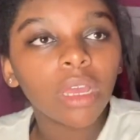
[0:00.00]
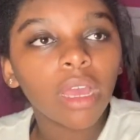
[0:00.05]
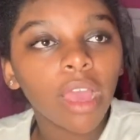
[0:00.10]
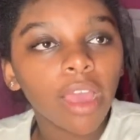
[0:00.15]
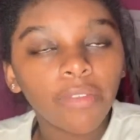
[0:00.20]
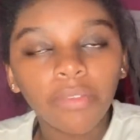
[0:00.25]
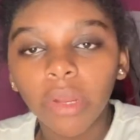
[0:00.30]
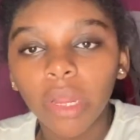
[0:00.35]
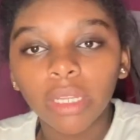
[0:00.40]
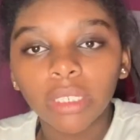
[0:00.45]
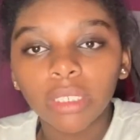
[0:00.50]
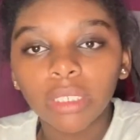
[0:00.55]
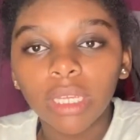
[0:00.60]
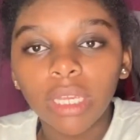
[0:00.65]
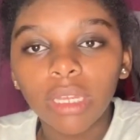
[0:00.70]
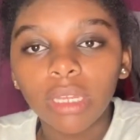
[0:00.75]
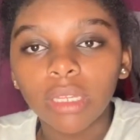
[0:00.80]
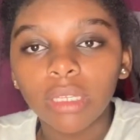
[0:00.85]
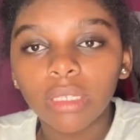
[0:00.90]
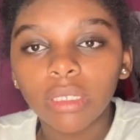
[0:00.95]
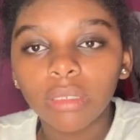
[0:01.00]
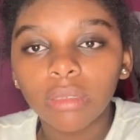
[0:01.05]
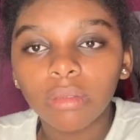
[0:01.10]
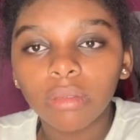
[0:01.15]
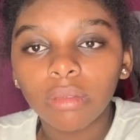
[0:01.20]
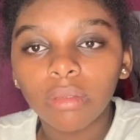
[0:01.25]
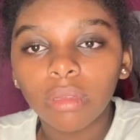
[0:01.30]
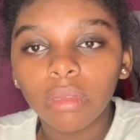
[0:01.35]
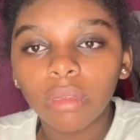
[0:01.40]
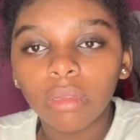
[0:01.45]
I forgot to say this.
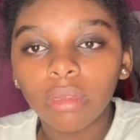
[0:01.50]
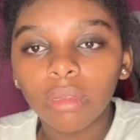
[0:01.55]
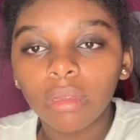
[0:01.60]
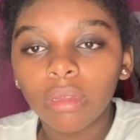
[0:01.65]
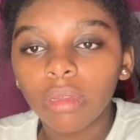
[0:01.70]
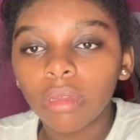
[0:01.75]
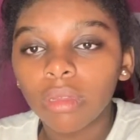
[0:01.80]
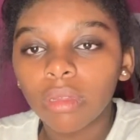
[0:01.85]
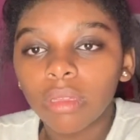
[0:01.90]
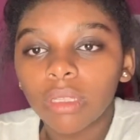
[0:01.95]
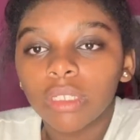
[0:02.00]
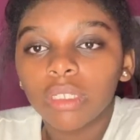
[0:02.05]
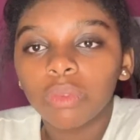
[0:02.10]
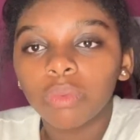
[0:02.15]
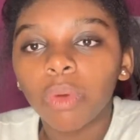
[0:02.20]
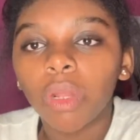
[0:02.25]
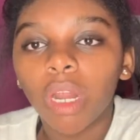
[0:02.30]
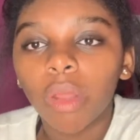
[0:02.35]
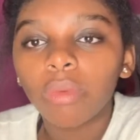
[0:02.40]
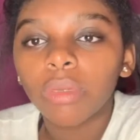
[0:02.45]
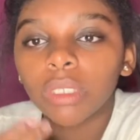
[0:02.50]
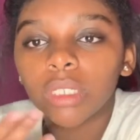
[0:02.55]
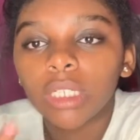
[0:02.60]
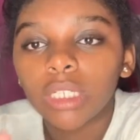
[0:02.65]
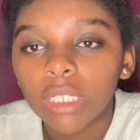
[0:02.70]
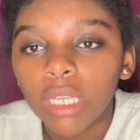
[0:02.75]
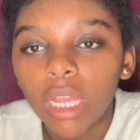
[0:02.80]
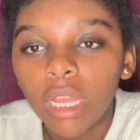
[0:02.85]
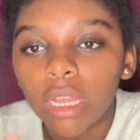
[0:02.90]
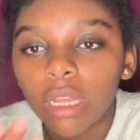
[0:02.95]
This is what I was going to
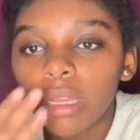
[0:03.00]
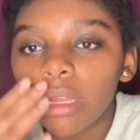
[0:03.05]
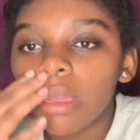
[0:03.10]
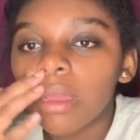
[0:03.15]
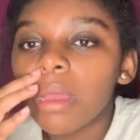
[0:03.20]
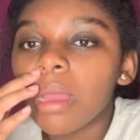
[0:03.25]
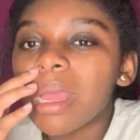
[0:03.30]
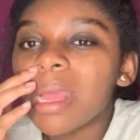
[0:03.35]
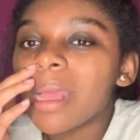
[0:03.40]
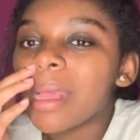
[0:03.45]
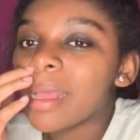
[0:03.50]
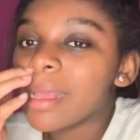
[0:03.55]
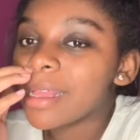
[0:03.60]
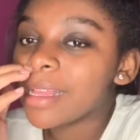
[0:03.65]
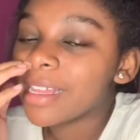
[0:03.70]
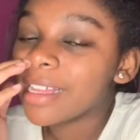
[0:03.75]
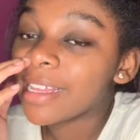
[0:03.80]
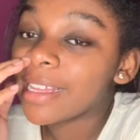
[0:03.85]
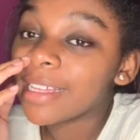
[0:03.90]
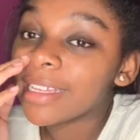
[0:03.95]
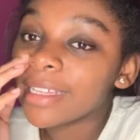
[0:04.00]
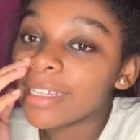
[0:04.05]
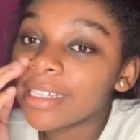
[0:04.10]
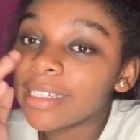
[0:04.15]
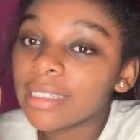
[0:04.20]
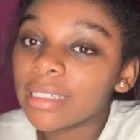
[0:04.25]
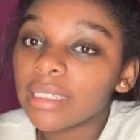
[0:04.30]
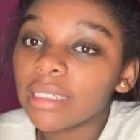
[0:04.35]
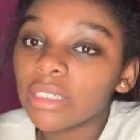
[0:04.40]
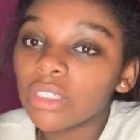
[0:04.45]
say.
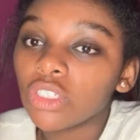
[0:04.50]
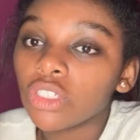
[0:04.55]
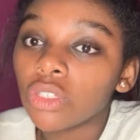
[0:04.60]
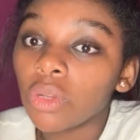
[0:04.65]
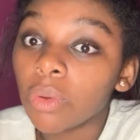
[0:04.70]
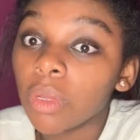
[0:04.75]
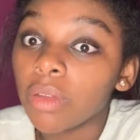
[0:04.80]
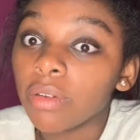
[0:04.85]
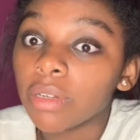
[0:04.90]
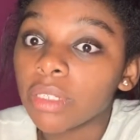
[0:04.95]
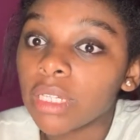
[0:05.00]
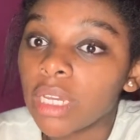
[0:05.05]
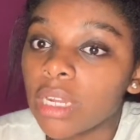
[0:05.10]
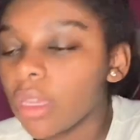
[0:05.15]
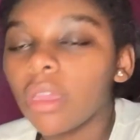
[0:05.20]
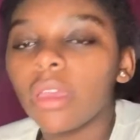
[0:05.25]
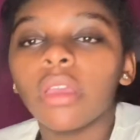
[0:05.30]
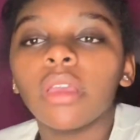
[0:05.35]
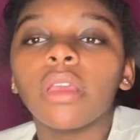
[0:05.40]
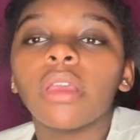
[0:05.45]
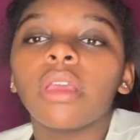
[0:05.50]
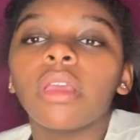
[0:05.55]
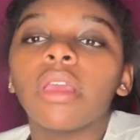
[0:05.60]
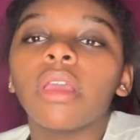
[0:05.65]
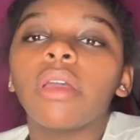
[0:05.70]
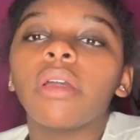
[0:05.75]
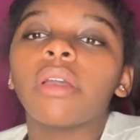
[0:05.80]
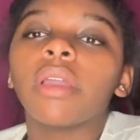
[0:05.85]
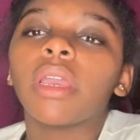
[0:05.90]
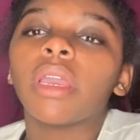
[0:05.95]
So irritated.
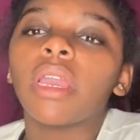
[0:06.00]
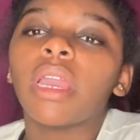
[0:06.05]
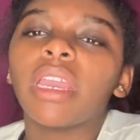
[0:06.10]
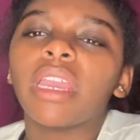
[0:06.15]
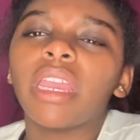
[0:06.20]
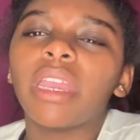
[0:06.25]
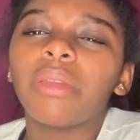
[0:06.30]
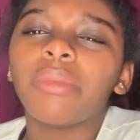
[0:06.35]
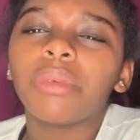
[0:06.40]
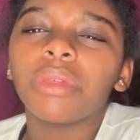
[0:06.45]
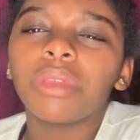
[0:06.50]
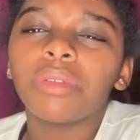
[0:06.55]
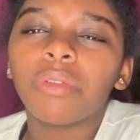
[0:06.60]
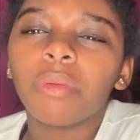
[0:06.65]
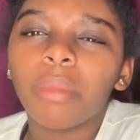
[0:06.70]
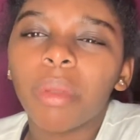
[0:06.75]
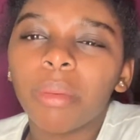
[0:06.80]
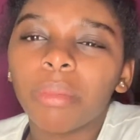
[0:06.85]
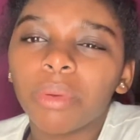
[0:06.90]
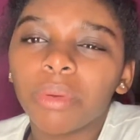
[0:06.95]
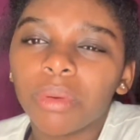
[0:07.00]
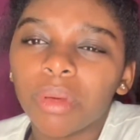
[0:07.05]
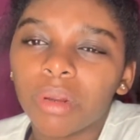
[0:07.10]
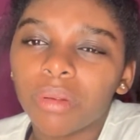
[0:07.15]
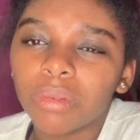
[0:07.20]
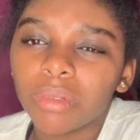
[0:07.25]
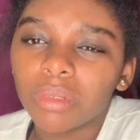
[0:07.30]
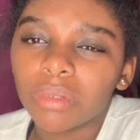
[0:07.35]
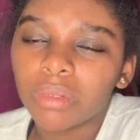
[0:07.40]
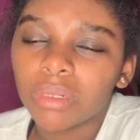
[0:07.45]
Okay, I can't really remember what I
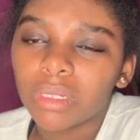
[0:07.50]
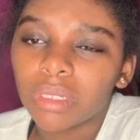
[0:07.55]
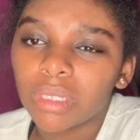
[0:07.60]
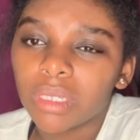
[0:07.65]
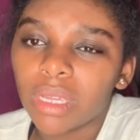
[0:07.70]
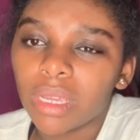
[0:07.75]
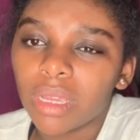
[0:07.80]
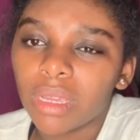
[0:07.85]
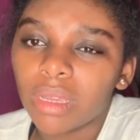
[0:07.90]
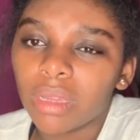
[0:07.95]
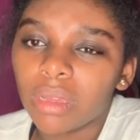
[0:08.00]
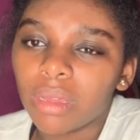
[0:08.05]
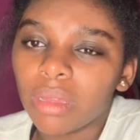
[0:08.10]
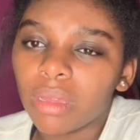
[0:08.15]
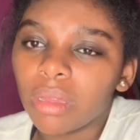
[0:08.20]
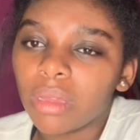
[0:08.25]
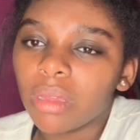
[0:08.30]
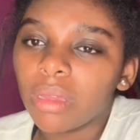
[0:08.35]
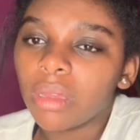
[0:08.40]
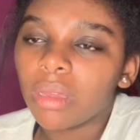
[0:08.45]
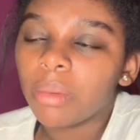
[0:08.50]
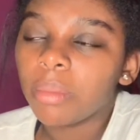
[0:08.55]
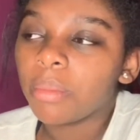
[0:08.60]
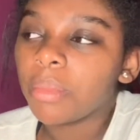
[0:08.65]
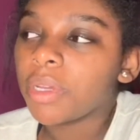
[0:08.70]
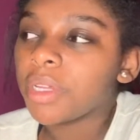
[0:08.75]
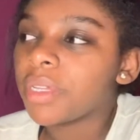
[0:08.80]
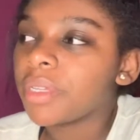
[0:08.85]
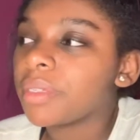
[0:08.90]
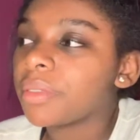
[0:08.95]
was going to say,
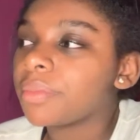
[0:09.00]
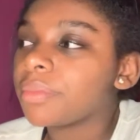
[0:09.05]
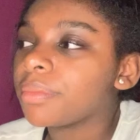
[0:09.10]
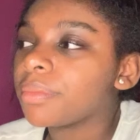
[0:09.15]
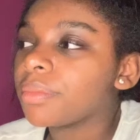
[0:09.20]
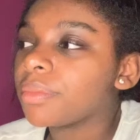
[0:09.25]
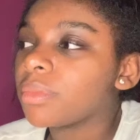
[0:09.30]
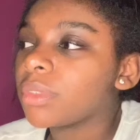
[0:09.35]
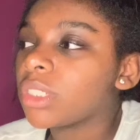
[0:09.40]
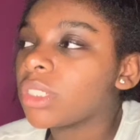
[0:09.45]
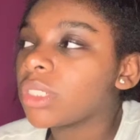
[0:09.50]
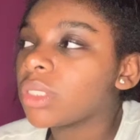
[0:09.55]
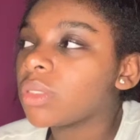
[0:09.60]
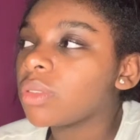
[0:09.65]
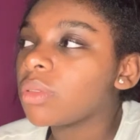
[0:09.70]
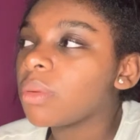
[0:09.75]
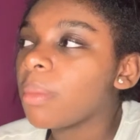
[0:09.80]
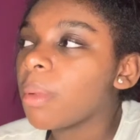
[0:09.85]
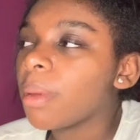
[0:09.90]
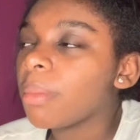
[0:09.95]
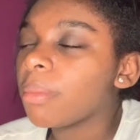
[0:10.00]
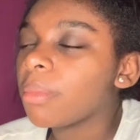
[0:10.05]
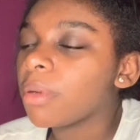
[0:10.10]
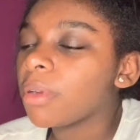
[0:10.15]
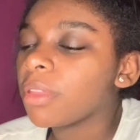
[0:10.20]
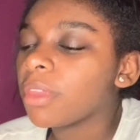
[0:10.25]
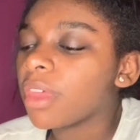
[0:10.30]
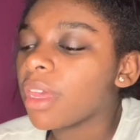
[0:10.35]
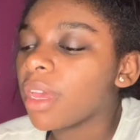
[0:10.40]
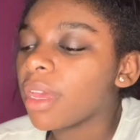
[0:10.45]
but just remember
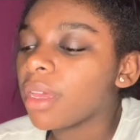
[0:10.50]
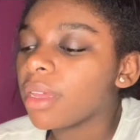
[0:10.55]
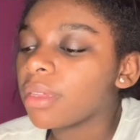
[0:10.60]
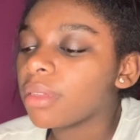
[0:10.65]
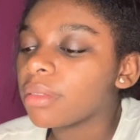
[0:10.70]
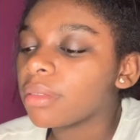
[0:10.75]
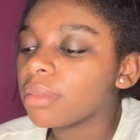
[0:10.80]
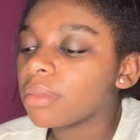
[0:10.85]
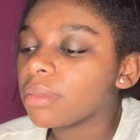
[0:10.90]
that